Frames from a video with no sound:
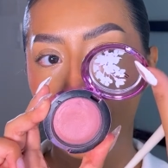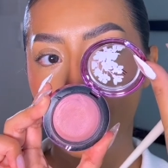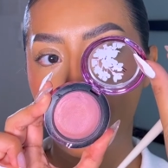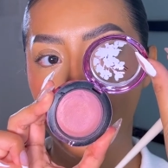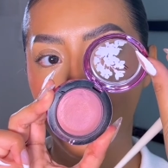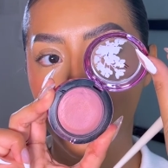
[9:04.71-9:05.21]

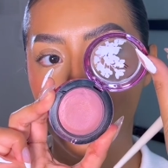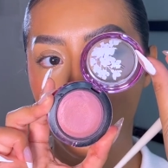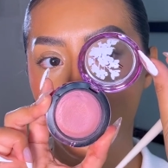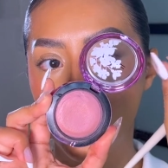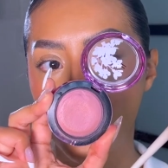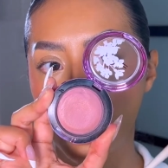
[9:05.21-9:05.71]

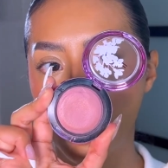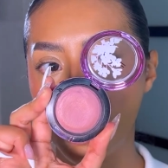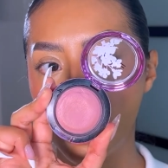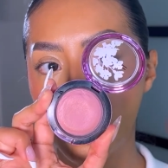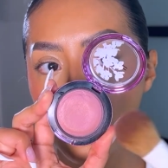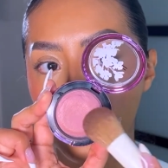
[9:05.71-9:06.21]
blush.
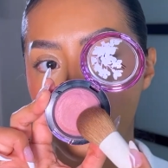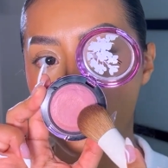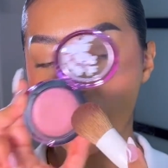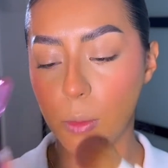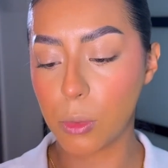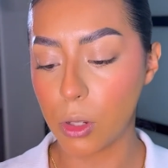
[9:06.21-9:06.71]

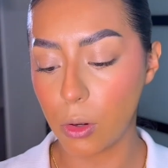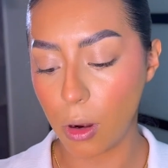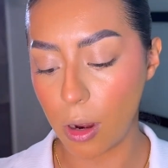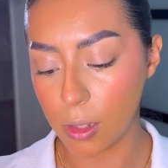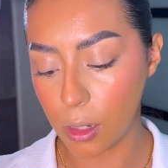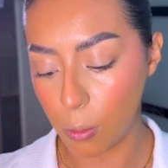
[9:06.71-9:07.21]
So I'm just gonna
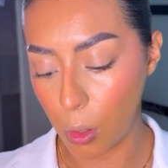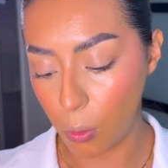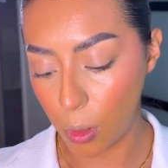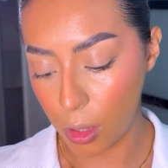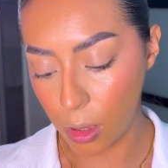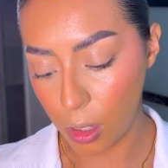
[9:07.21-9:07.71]
grab some
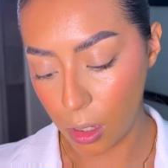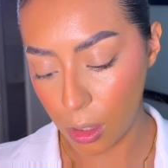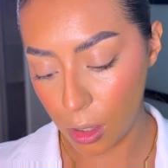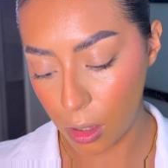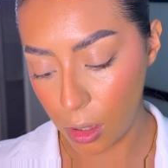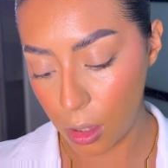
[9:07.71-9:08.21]
with
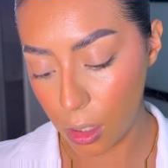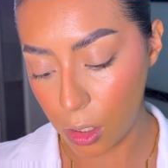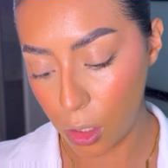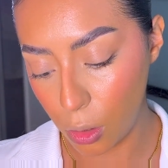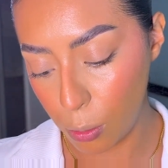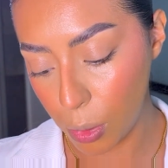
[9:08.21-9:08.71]
the
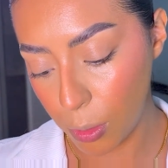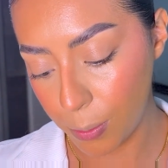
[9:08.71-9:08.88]
dupe.